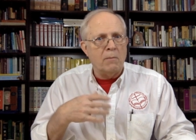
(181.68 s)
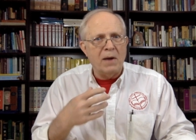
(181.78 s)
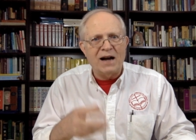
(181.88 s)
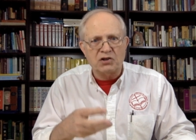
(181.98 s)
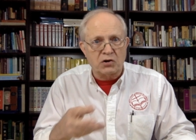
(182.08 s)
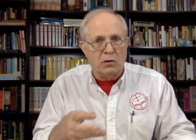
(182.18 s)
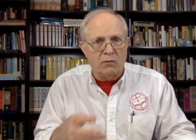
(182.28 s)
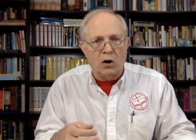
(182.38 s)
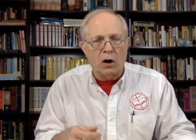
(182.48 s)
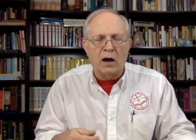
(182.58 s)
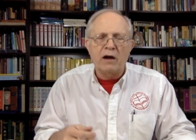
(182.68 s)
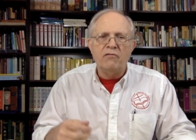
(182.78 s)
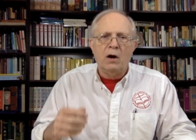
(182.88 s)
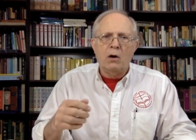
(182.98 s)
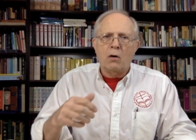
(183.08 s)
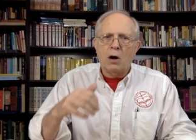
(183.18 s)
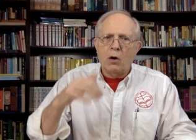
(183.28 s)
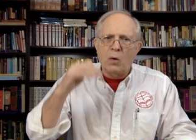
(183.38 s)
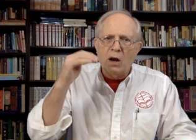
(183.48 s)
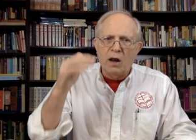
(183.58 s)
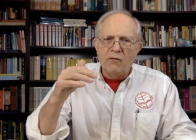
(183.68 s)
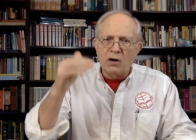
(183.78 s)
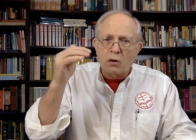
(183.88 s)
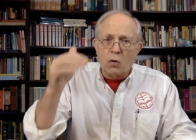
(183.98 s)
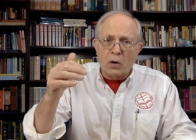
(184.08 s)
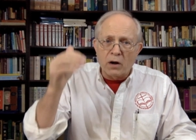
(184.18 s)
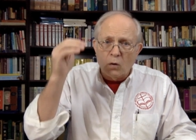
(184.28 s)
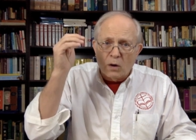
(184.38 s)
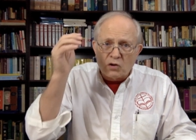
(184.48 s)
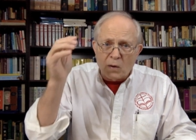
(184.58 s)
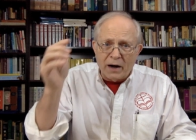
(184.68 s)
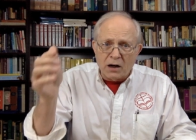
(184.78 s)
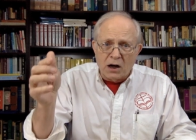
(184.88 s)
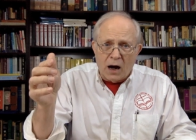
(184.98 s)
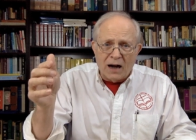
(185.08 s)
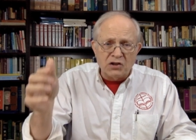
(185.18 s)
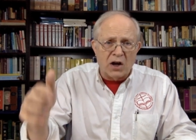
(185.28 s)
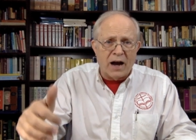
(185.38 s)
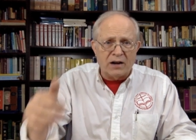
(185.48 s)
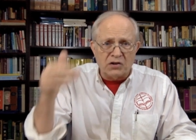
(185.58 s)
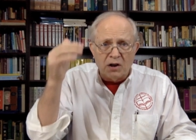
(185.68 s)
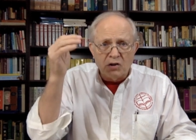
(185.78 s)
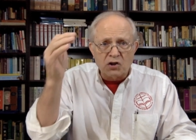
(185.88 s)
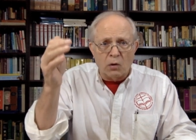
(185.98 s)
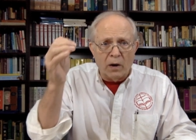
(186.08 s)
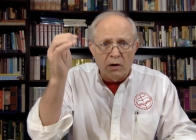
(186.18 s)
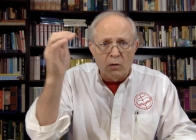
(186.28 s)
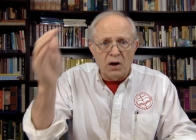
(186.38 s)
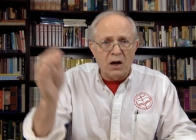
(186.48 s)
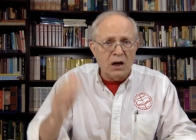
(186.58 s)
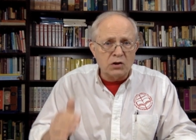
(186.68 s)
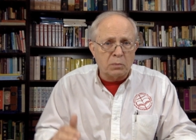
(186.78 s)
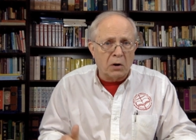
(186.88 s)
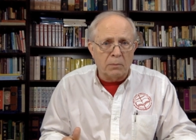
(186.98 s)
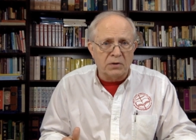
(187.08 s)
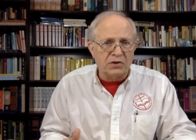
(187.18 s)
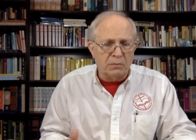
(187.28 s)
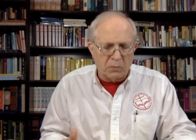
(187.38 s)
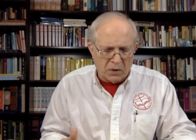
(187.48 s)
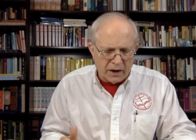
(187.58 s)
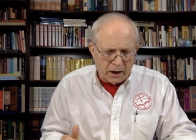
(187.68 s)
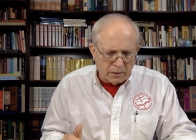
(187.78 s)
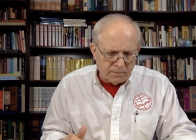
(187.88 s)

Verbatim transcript: the master of our life? Or are we living according to what's right in God's eyes, surrendered to His purpose and plan?